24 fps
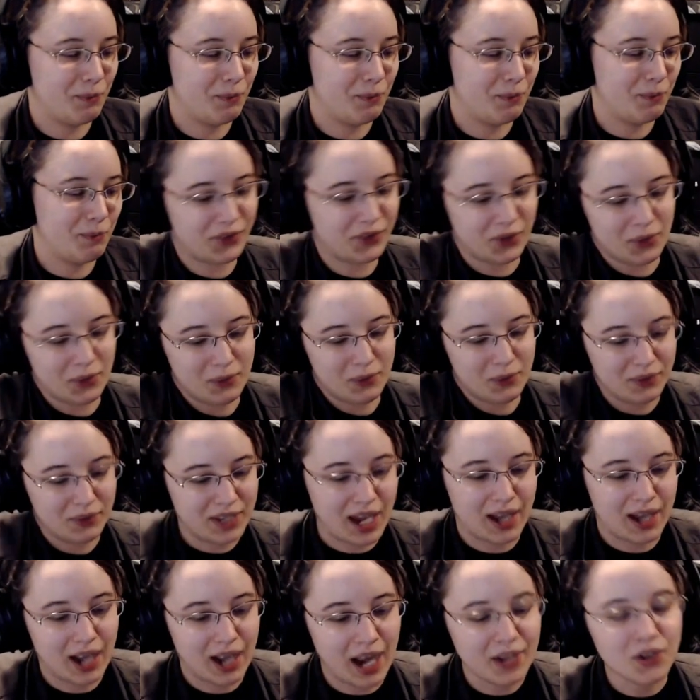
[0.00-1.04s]
So, yeah,
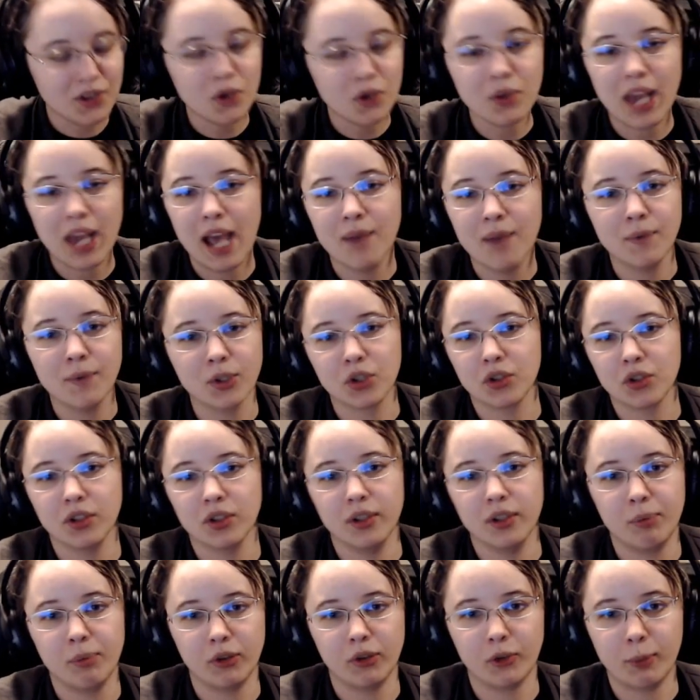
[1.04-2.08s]
I don't have a
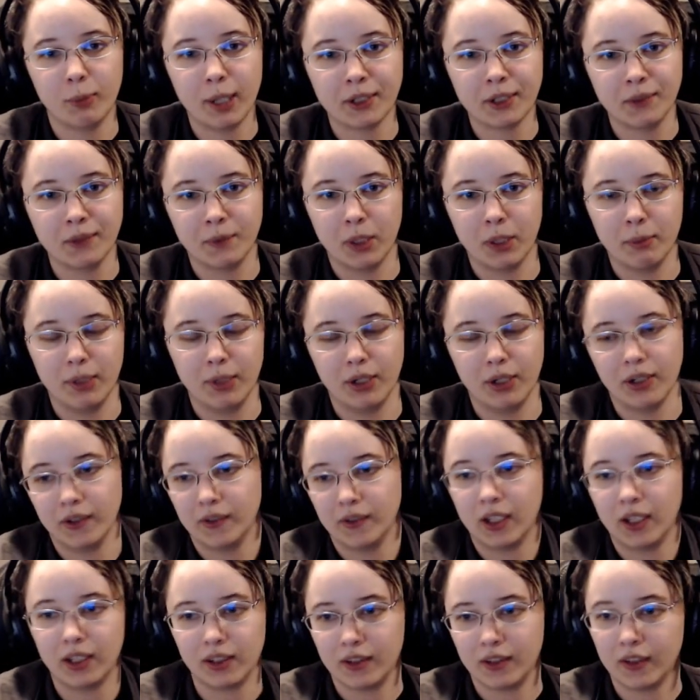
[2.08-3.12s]
good perspective on America
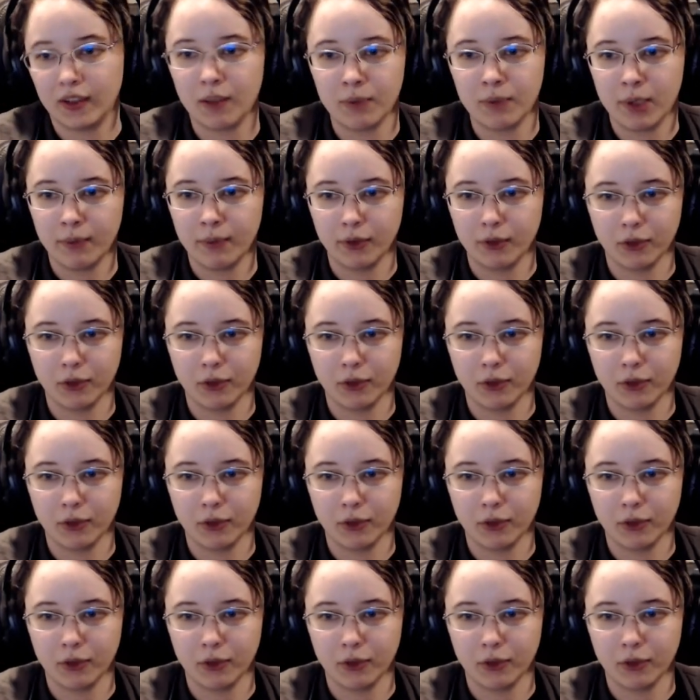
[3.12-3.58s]
because I've never okay.